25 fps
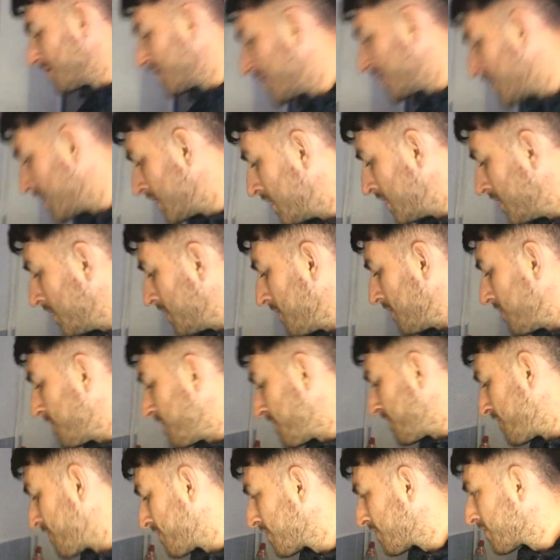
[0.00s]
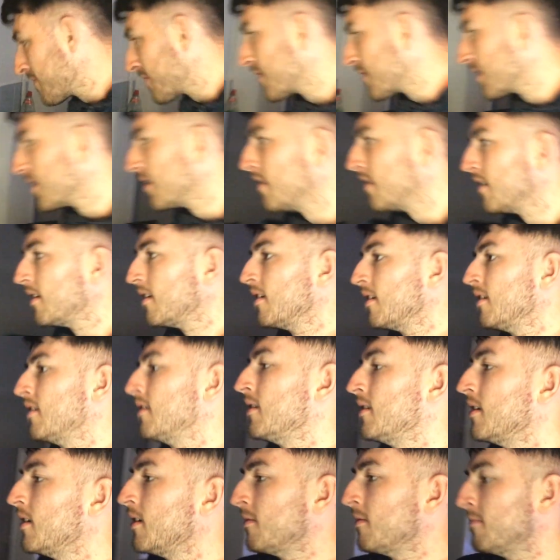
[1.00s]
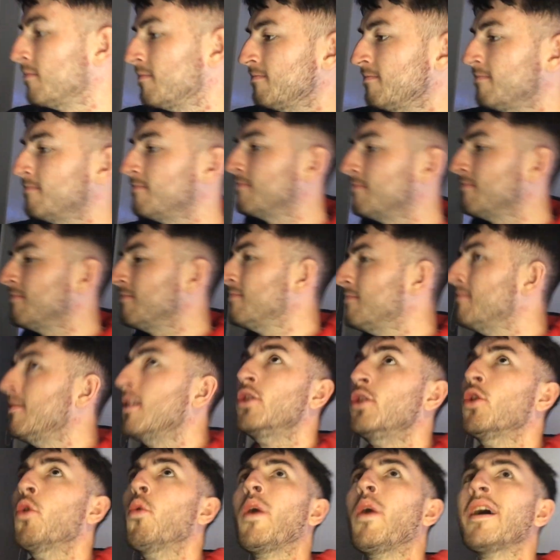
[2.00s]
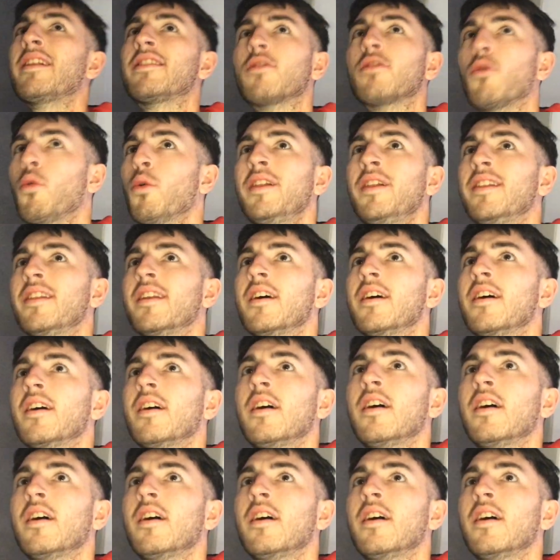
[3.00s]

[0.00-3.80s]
is that of an angel. No, I don't.